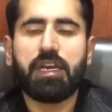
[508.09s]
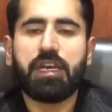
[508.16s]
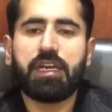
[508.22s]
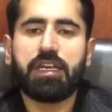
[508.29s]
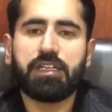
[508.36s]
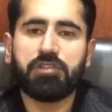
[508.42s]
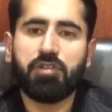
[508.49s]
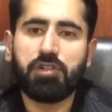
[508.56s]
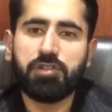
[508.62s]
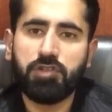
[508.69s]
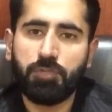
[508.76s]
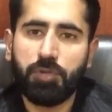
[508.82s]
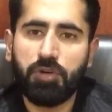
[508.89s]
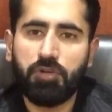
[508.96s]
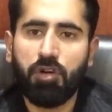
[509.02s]
it is also
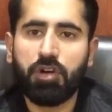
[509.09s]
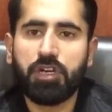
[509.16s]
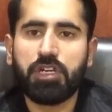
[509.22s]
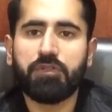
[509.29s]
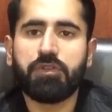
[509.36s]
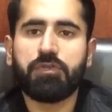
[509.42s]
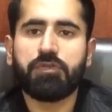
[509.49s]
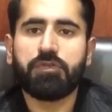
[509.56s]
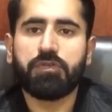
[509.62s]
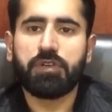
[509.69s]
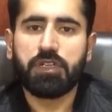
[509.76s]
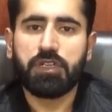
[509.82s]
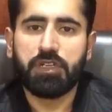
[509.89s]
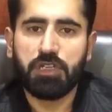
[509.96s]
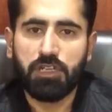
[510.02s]
prerogative of
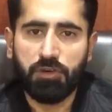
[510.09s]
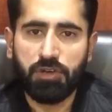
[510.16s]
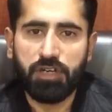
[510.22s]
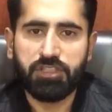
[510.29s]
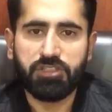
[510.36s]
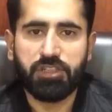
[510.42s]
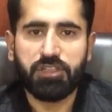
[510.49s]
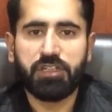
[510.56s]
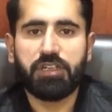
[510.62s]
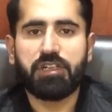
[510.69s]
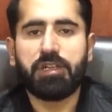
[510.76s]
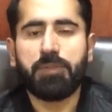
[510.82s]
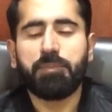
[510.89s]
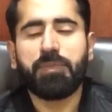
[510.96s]
the Governor General